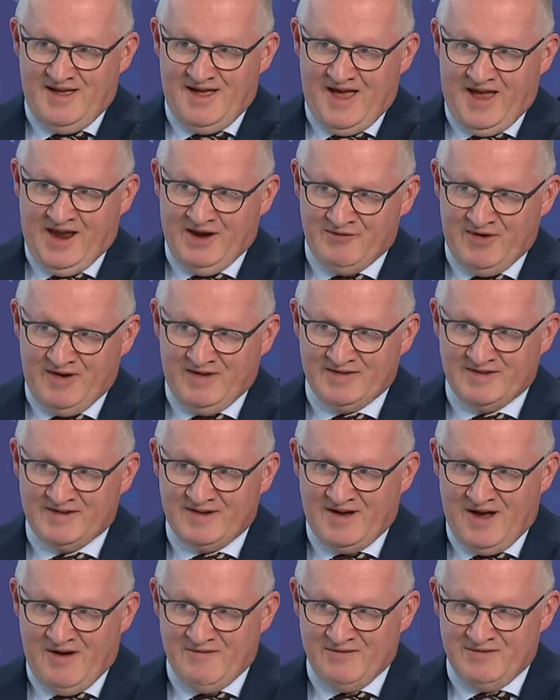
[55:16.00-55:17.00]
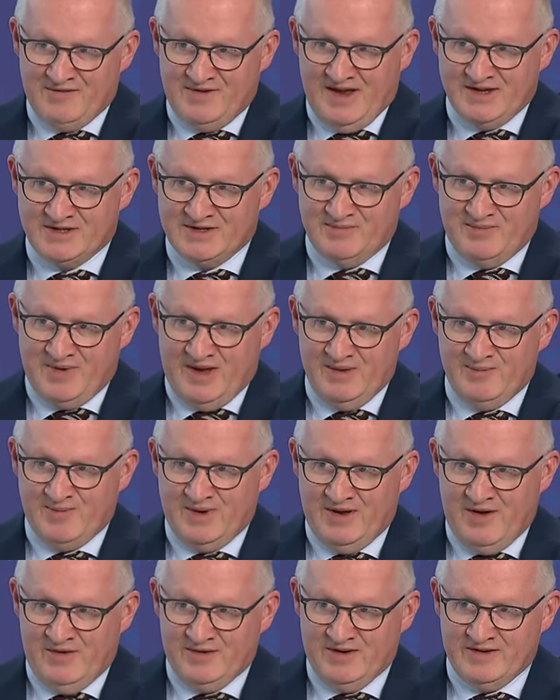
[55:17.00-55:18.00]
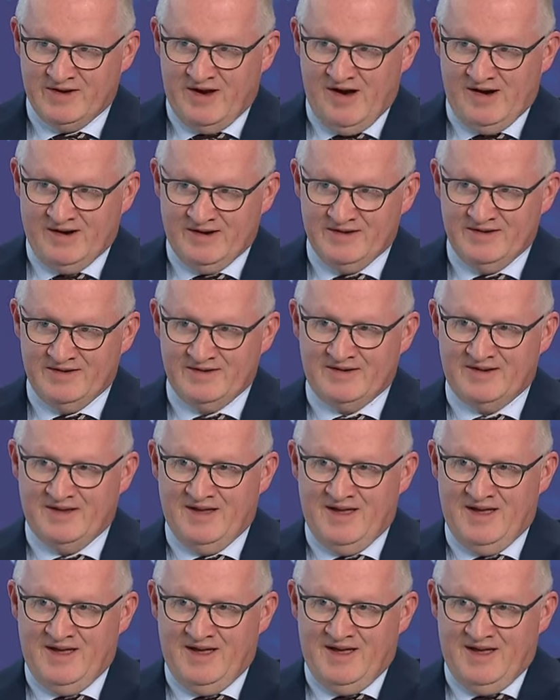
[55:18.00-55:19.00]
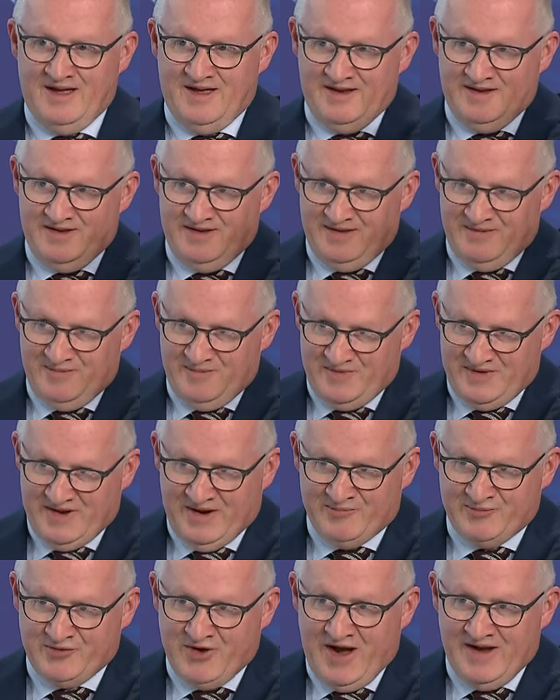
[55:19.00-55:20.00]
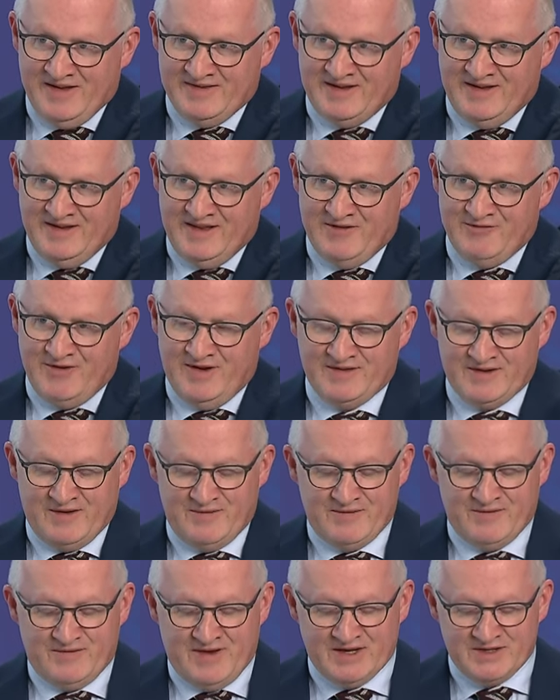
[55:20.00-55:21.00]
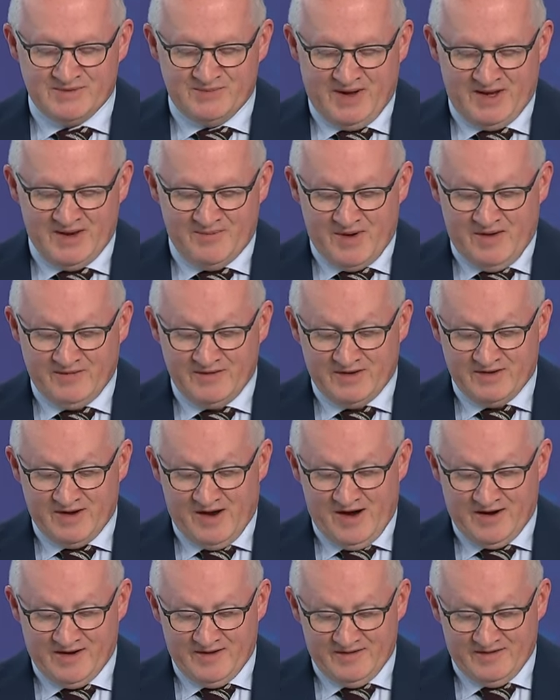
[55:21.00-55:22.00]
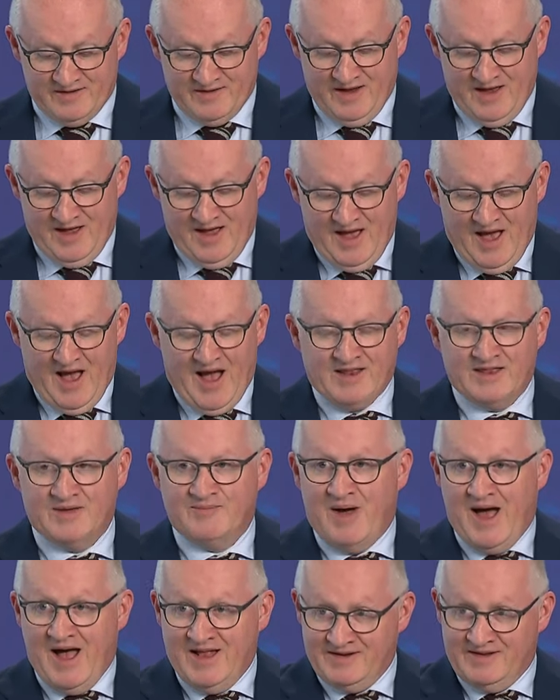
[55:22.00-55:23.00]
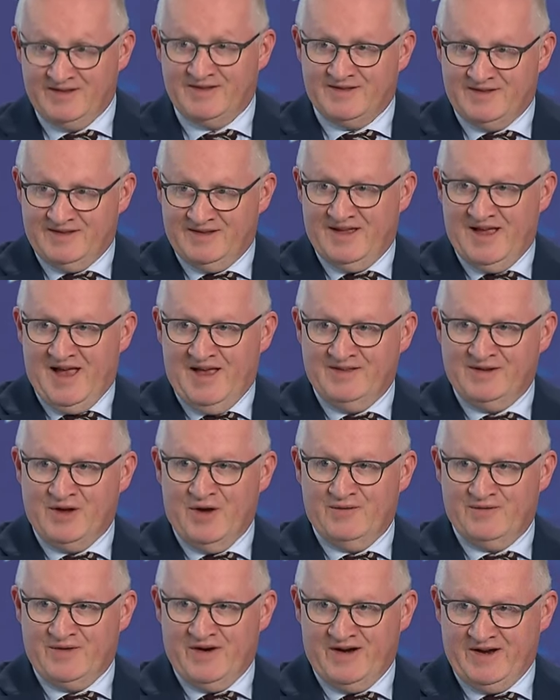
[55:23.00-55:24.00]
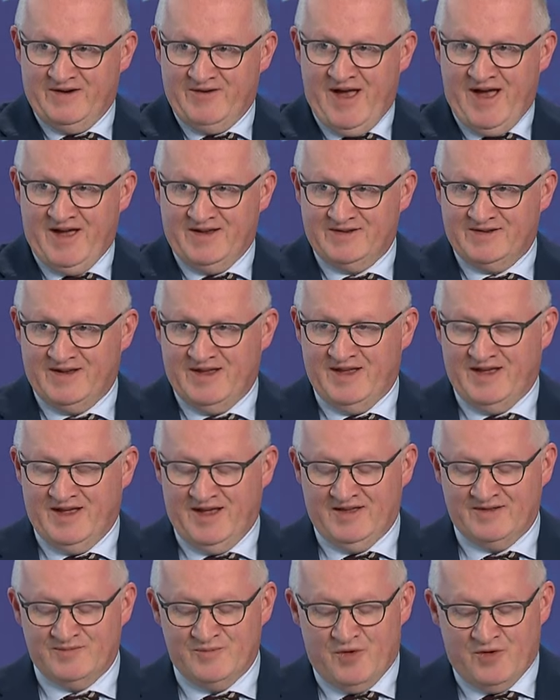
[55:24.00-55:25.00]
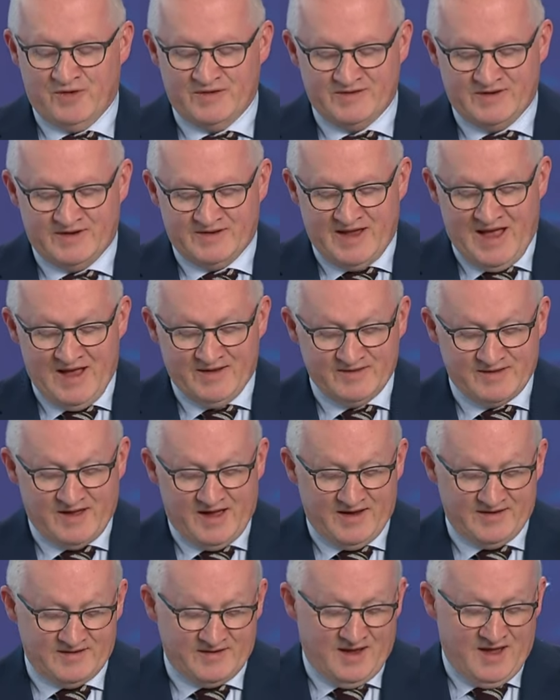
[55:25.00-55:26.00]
a risk of inflation being below the target. They're pricing a risk of inflation being above the target. And the balance, as you go further out, is more to the downside.